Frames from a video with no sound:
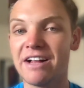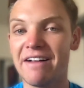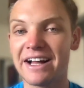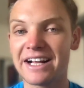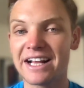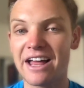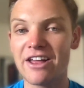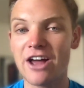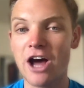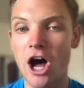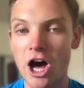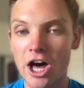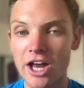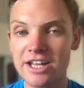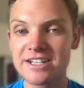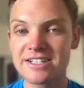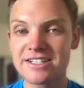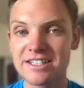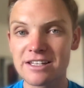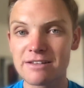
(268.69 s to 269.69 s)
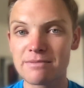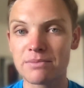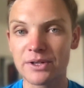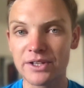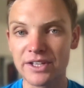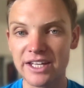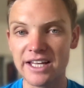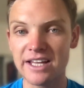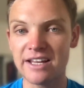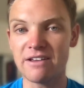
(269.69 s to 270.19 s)
Like, I honestly
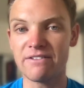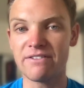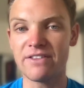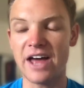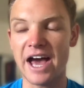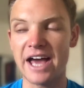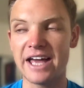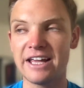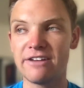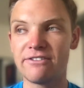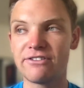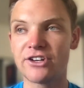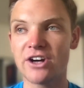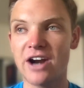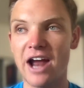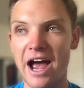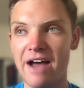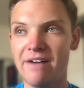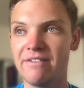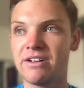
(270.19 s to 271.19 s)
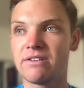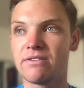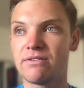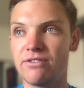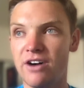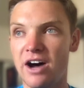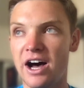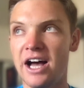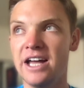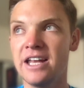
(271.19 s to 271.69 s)
believe that if you're having
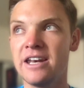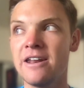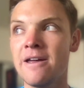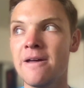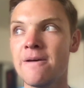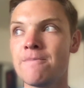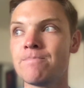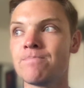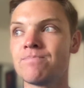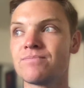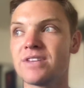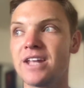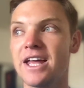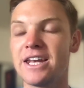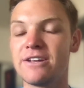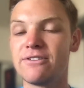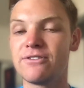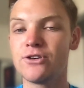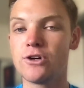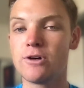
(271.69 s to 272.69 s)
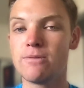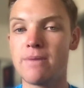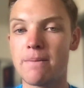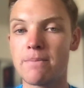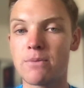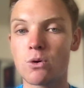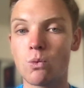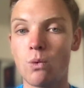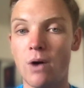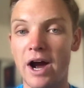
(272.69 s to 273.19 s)
fun and if you
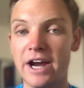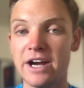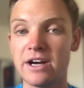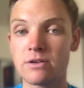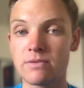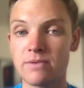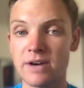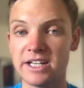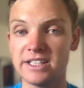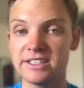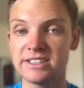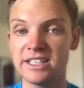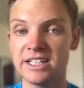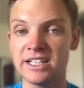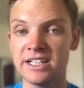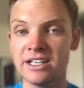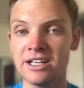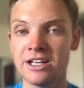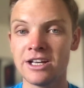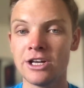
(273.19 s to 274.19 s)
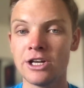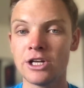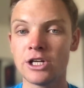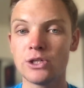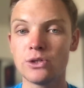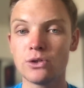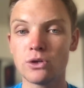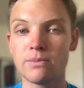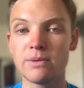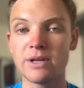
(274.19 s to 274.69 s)
remember why you're racing,
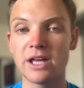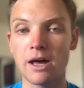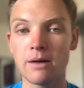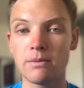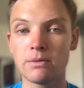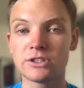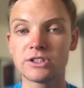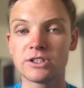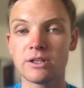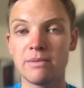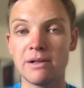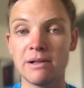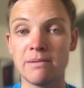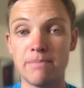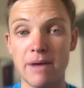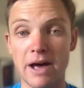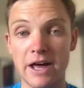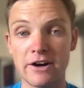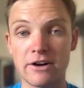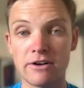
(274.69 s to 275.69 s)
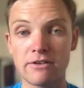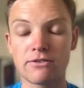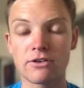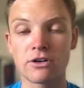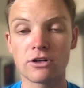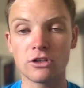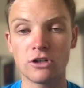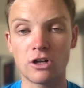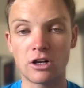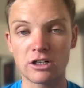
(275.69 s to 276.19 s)
you will be able to be better for
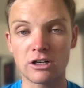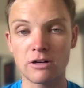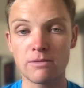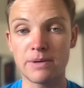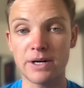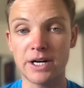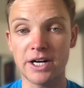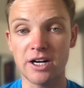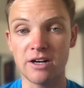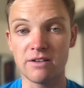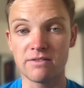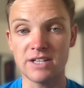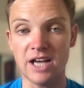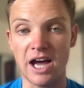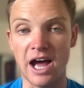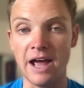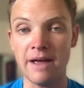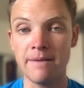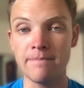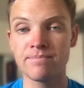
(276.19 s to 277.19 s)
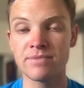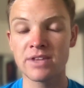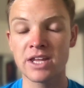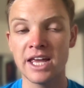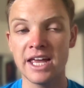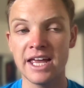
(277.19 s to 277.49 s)
a longer period of time,